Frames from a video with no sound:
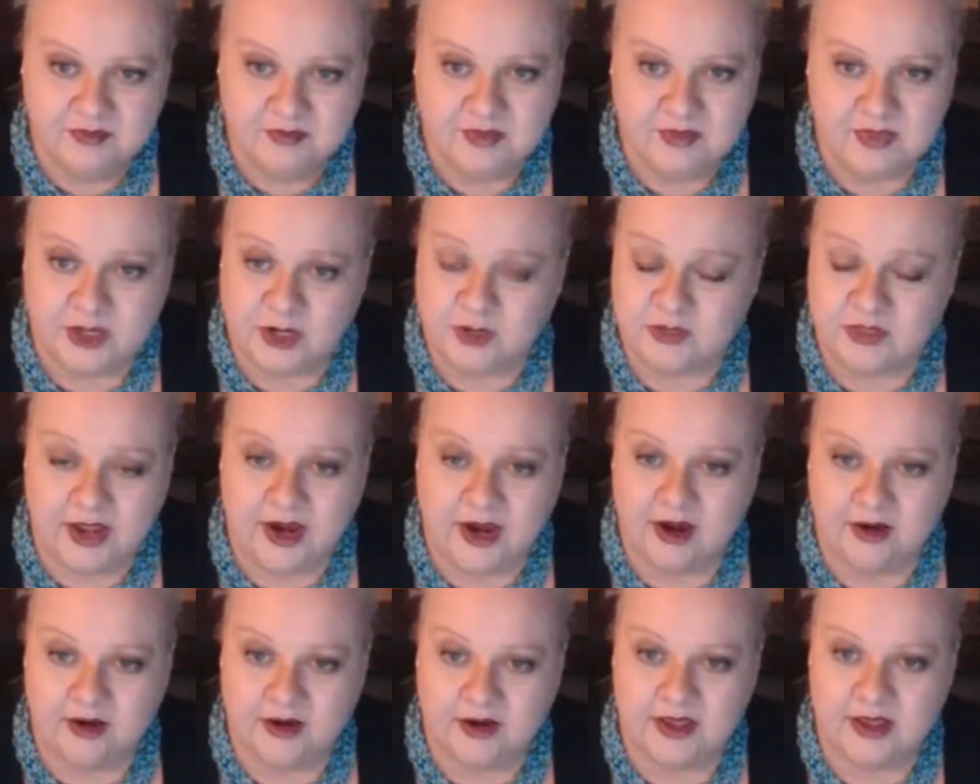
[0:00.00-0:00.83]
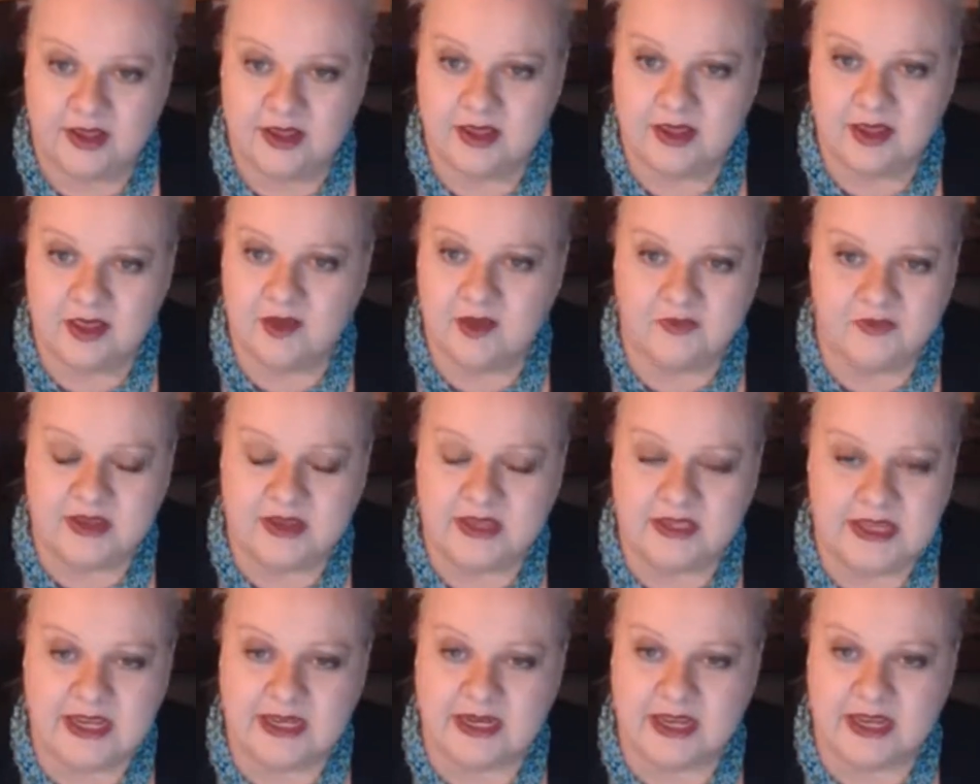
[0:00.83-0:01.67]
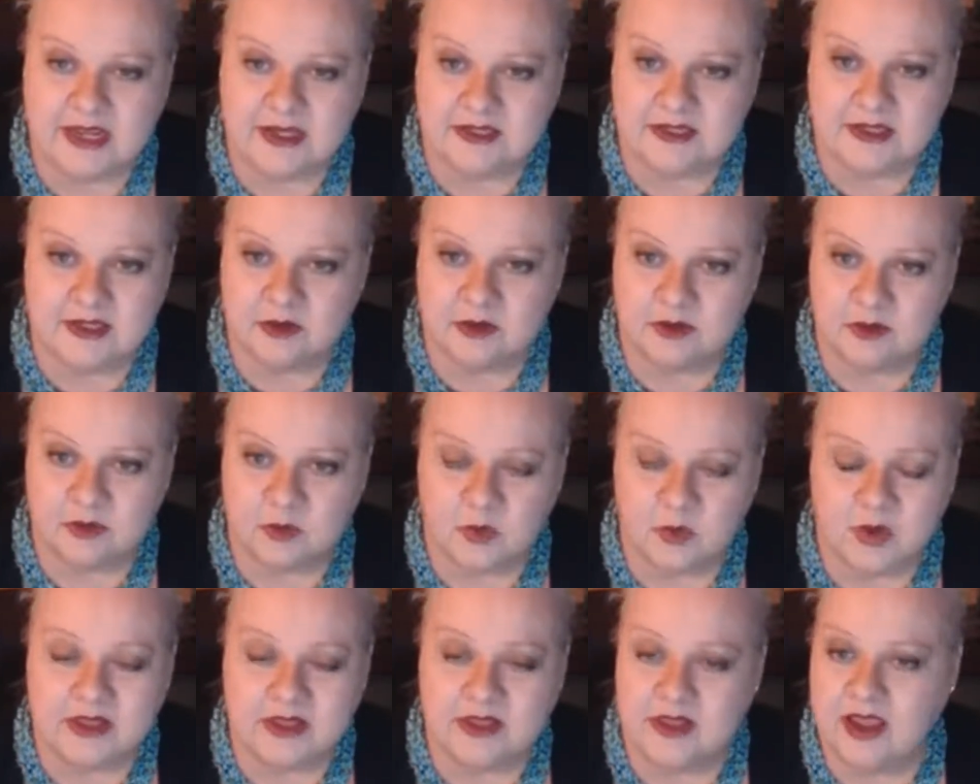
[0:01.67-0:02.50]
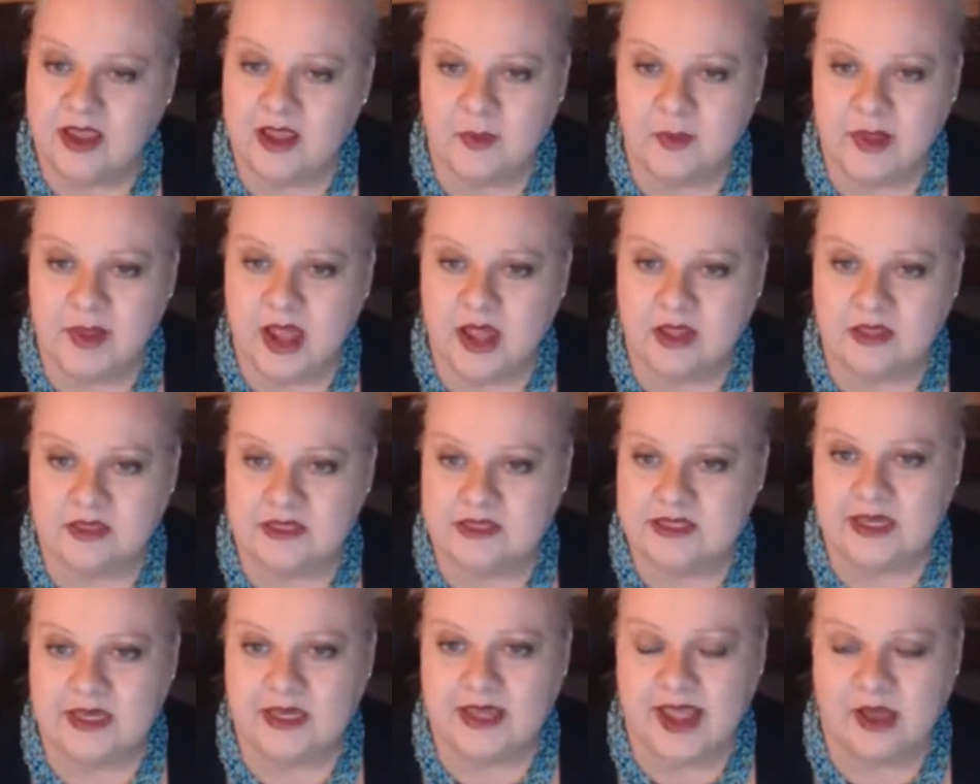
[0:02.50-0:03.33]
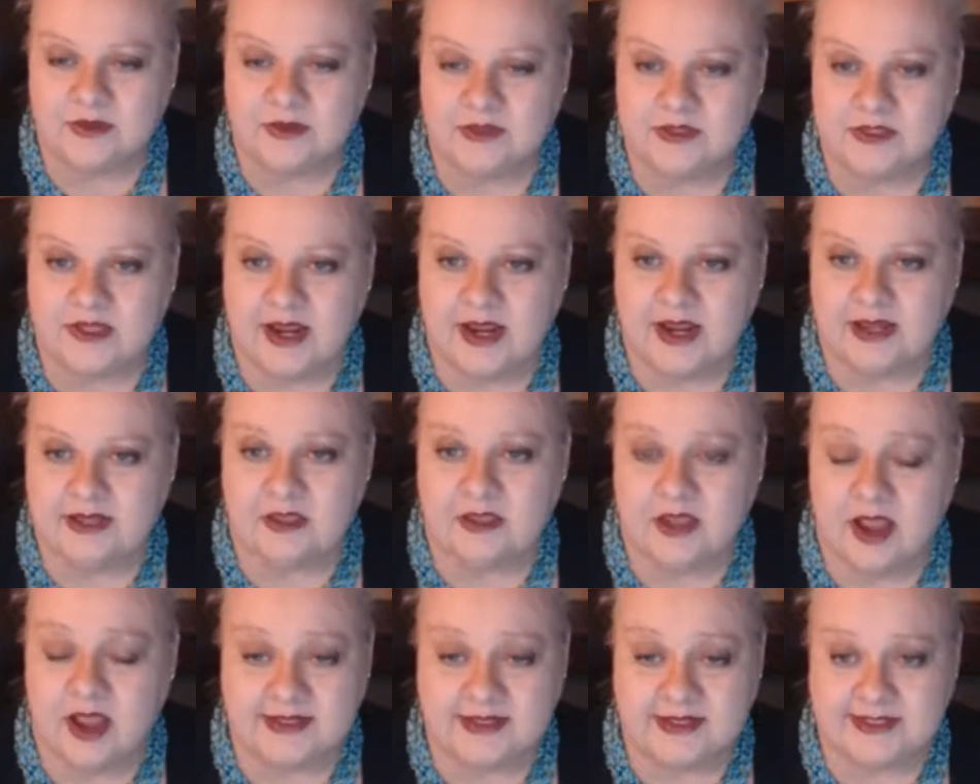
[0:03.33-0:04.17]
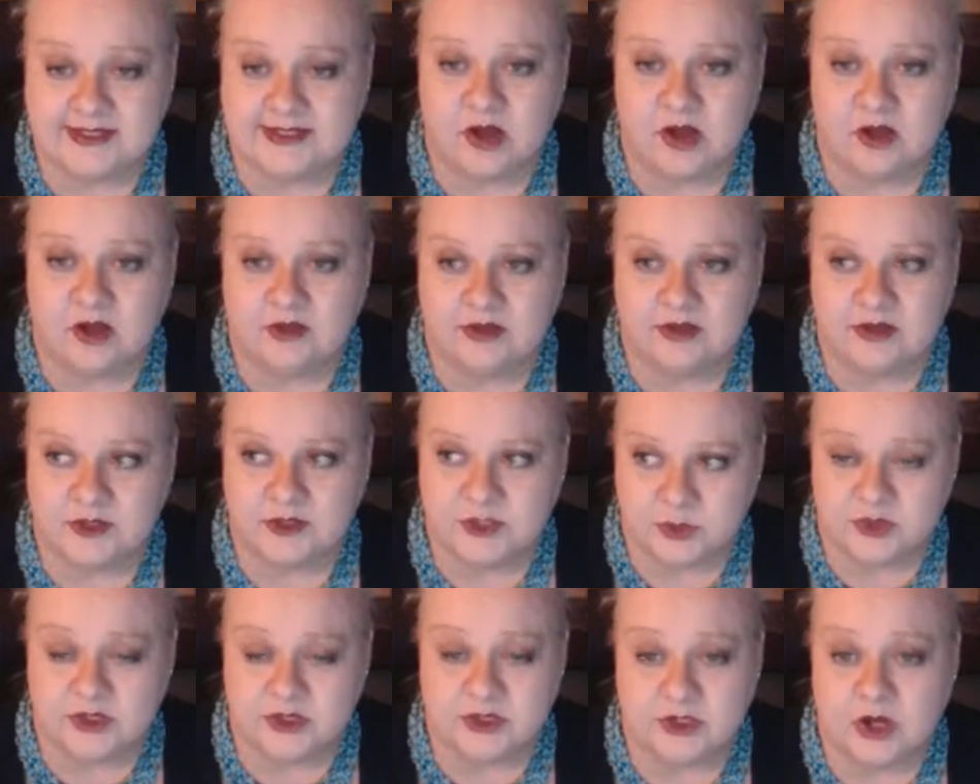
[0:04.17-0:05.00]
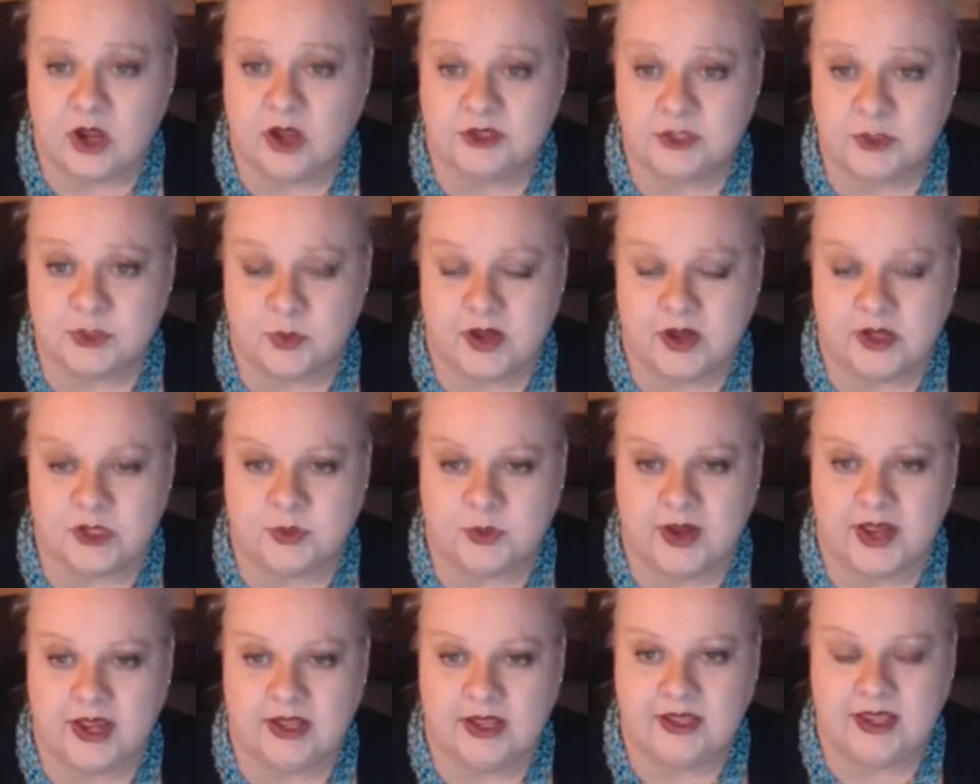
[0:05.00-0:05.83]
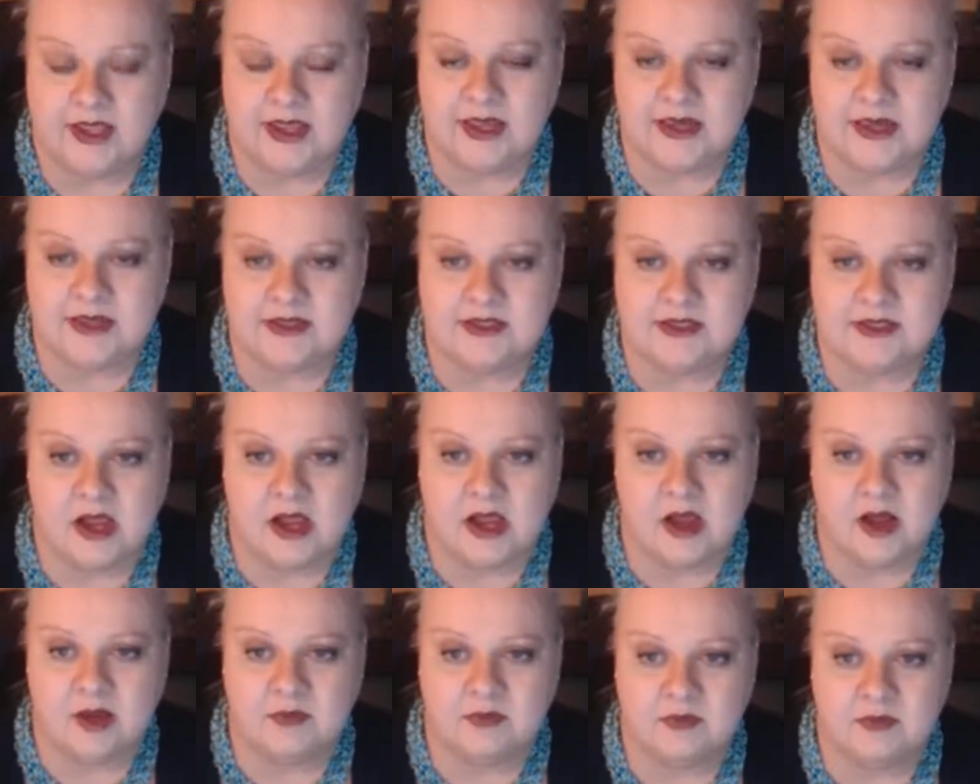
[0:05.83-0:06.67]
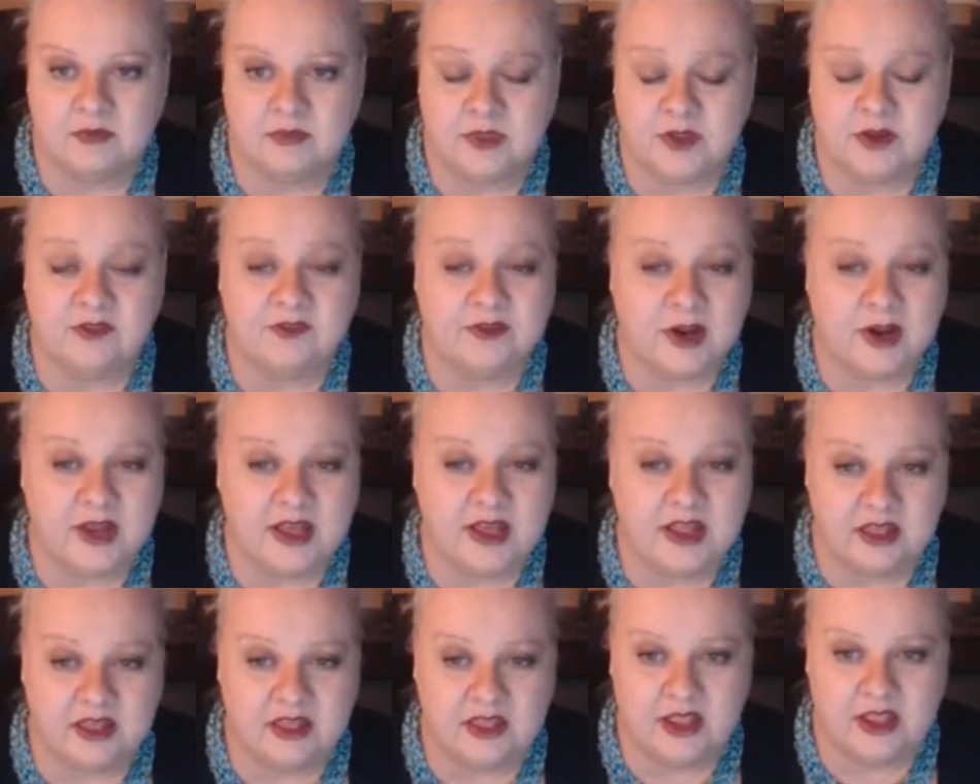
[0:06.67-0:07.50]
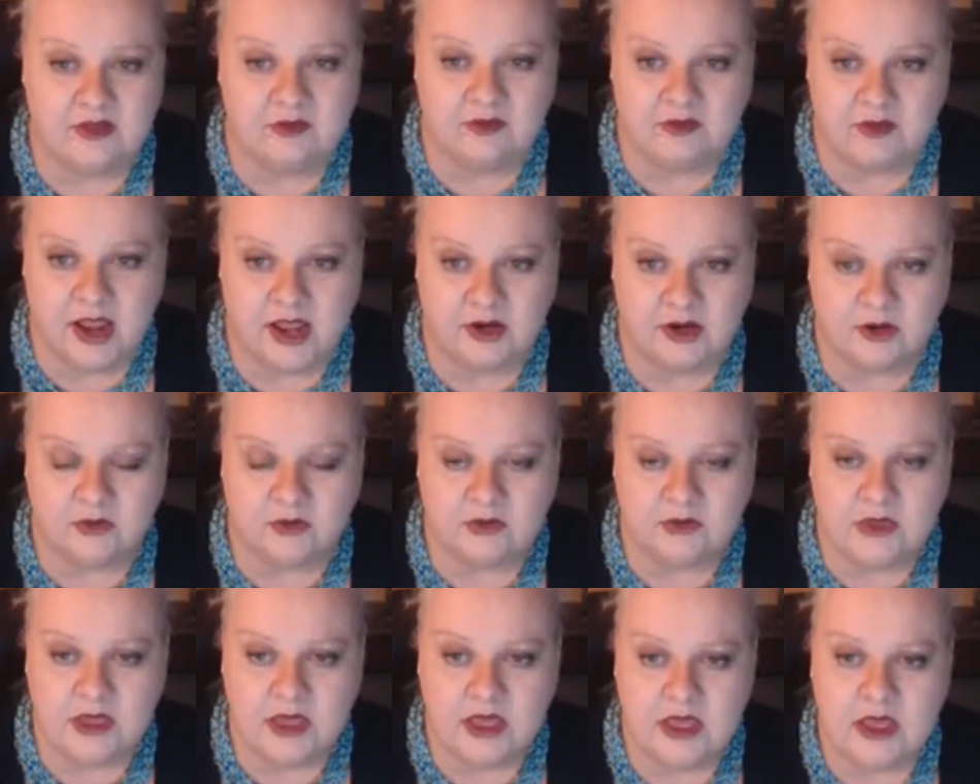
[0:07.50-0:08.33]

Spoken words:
They're there if you need it. One thing about the decals that I sell, this it's called Swatch Right, is they're very thin vinyl.